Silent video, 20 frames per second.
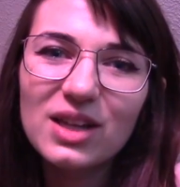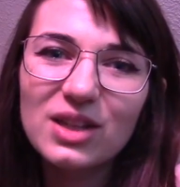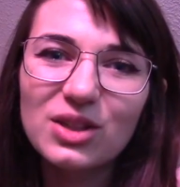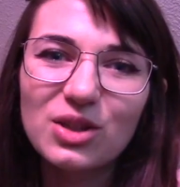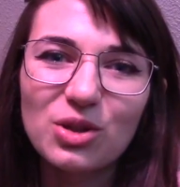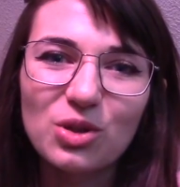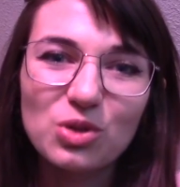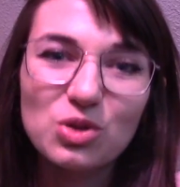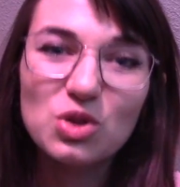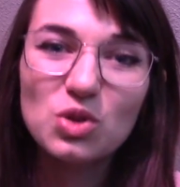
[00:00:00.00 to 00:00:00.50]
you
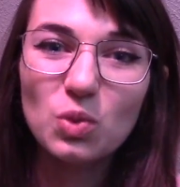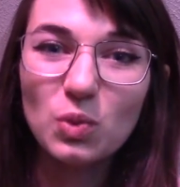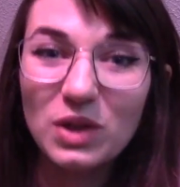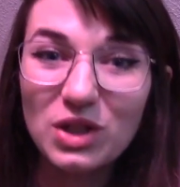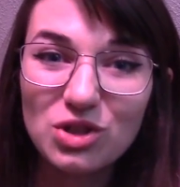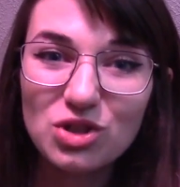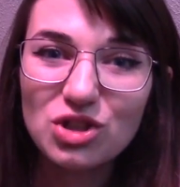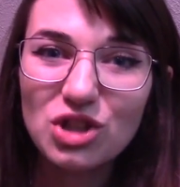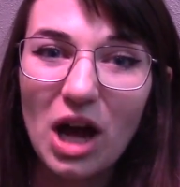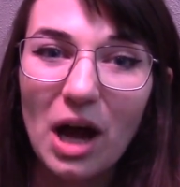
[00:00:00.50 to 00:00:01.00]
know,
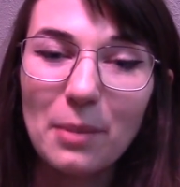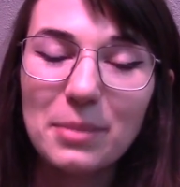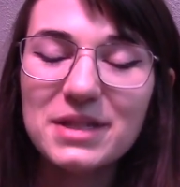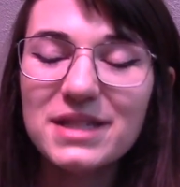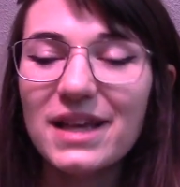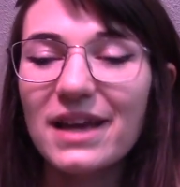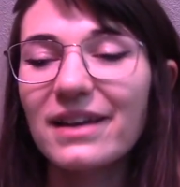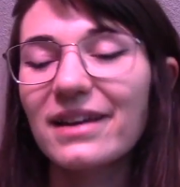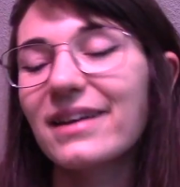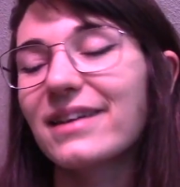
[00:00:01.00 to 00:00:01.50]
sweet shop
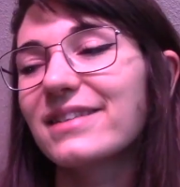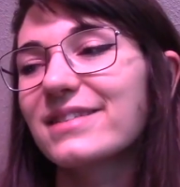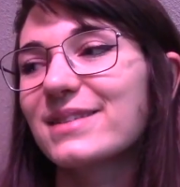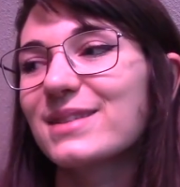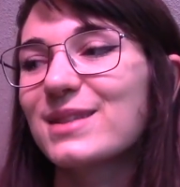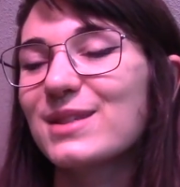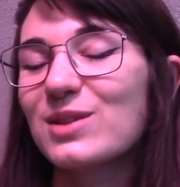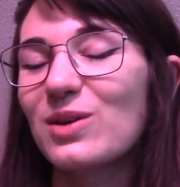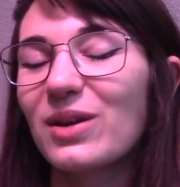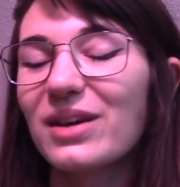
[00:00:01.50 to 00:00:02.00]
settings,
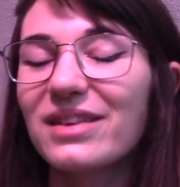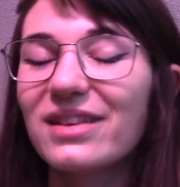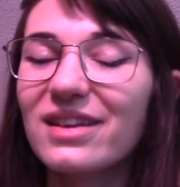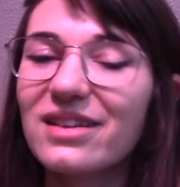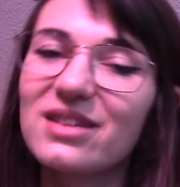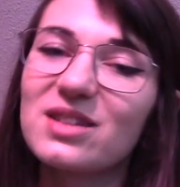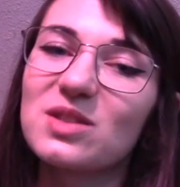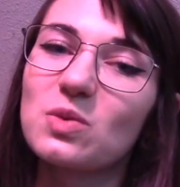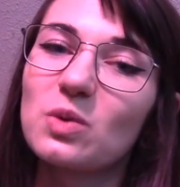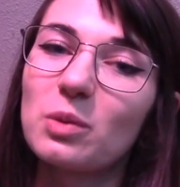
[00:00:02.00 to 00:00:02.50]
and so I think
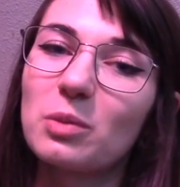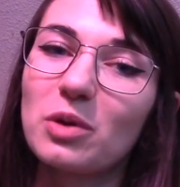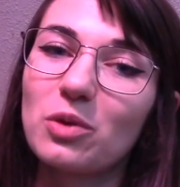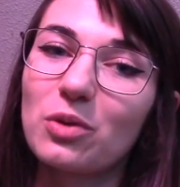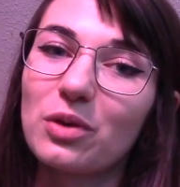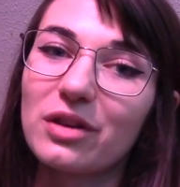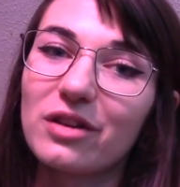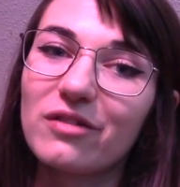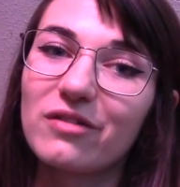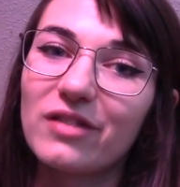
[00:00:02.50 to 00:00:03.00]
this will be
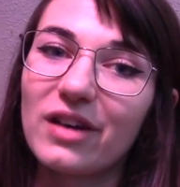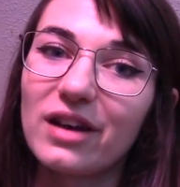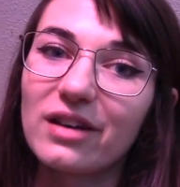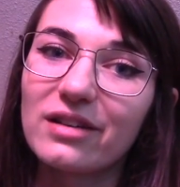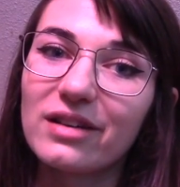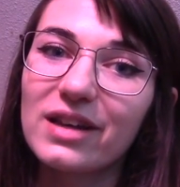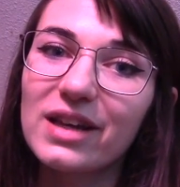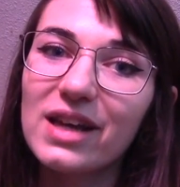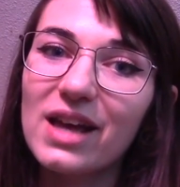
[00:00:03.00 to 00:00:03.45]
really fun.